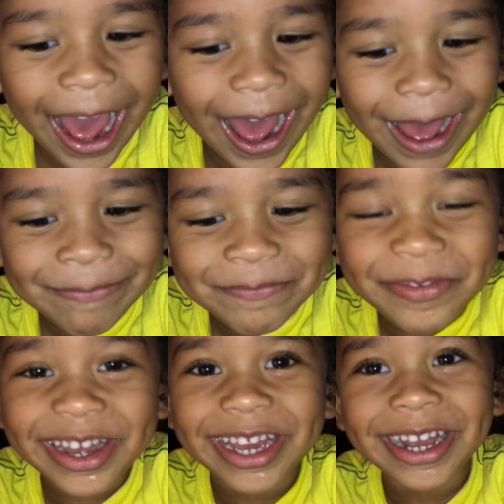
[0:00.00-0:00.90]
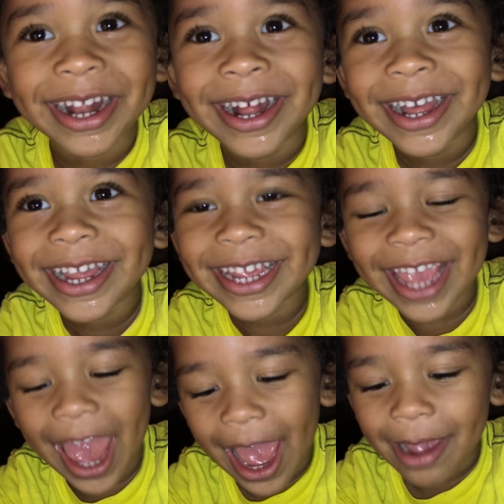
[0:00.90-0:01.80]
happy.
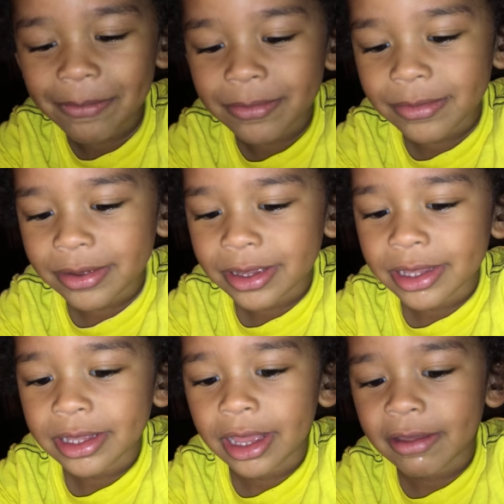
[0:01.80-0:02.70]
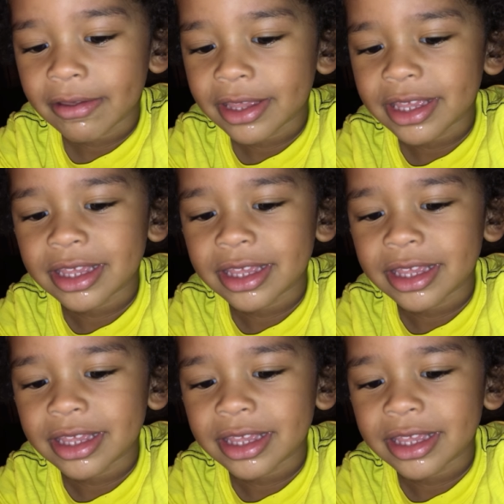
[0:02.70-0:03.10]
Yeah? He's super happy.